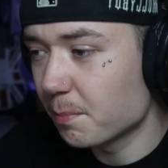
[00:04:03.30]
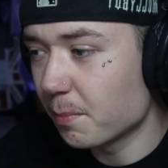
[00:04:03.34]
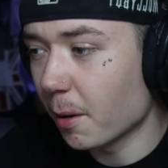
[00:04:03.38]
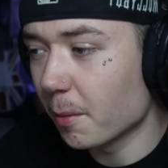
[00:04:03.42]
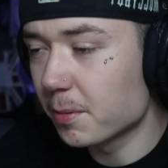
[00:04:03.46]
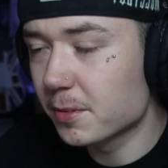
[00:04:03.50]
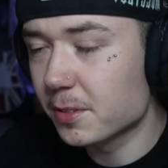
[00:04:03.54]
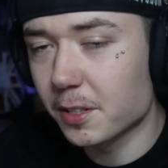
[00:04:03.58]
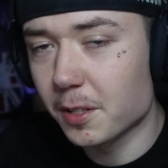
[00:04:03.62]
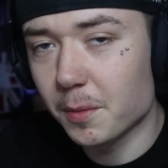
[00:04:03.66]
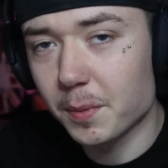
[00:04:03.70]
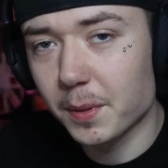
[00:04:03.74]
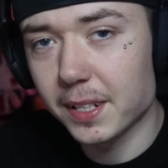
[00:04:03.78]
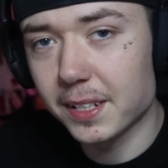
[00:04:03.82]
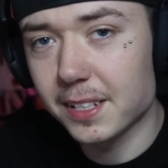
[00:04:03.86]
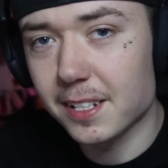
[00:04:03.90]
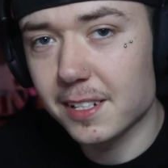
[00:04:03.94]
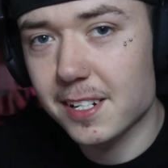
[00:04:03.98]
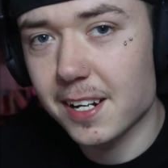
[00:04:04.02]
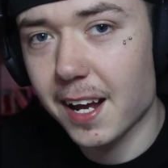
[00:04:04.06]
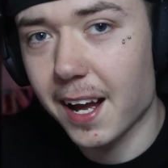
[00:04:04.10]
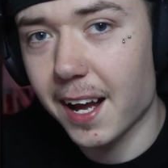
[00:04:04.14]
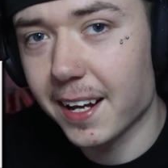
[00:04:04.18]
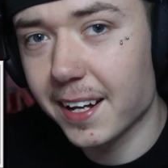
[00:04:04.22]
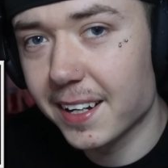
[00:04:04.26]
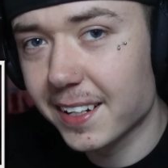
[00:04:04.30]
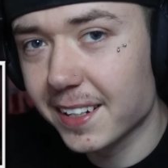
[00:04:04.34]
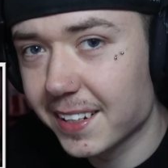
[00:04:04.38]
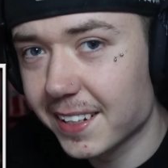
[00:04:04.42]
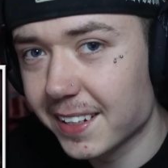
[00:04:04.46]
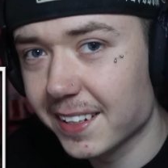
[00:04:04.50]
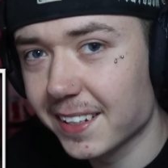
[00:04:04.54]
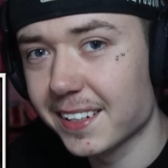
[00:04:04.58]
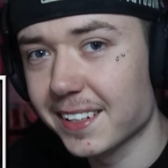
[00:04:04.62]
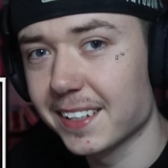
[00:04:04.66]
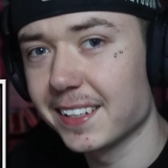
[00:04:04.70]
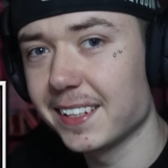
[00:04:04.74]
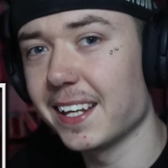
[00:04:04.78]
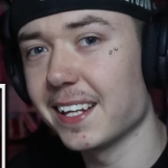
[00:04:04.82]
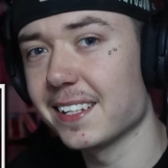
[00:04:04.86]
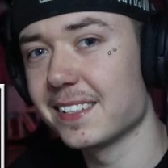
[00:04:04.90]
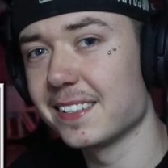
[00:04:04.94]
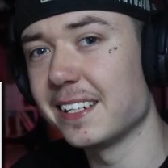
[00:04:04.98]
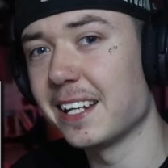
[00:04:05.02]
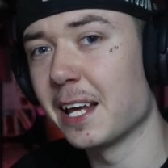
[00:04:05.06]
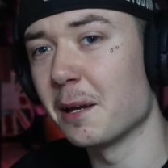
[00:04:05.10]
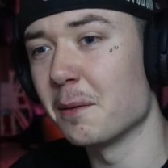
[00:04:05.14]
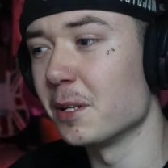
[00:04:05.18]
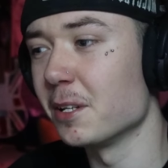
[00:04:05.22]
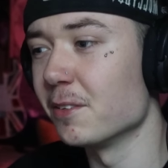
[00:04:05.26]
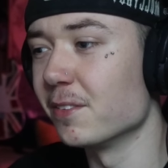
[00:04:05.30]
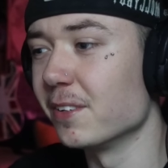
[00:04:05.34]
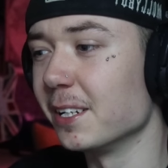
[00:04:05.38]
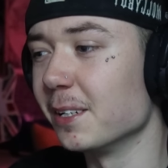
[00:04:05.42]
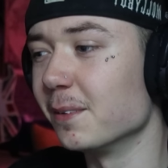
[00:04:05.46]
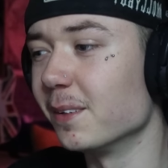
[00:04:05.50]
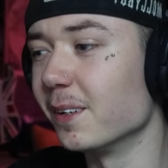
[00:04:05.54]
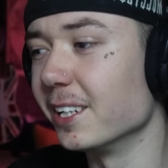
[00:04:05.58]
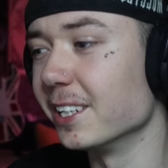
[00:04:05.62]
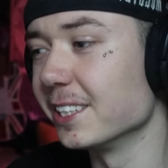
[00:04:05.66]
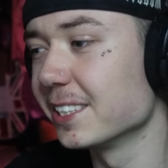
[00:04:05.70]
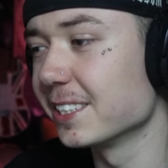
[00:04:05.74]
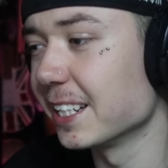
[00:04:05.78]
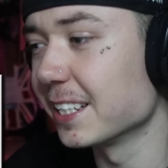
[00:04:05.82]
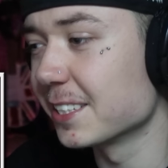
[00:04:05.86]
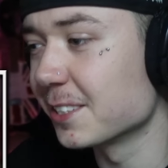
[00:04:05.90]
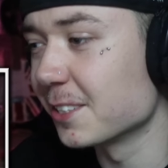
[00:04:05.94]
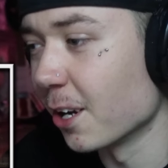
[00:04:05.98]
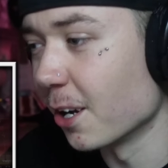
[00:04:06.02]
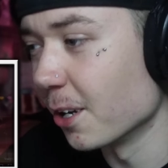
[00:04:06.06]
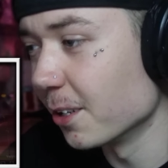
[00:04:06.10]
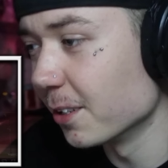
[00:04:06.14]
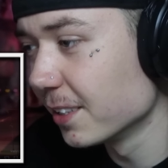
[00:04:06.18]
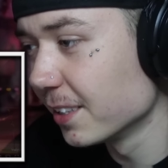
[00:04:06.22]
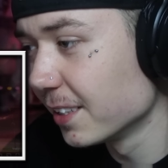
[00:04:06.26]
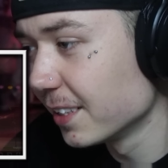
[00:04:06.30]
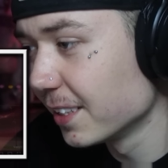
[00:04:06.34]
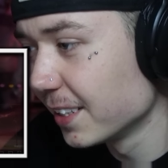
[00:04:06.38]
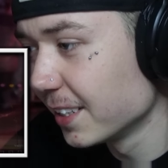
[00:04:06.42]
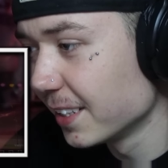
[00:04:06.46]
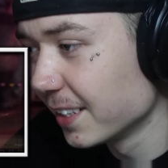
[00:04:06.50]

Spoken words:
Bob's going to be in the chat. Guessing how many rewinds. Let's go.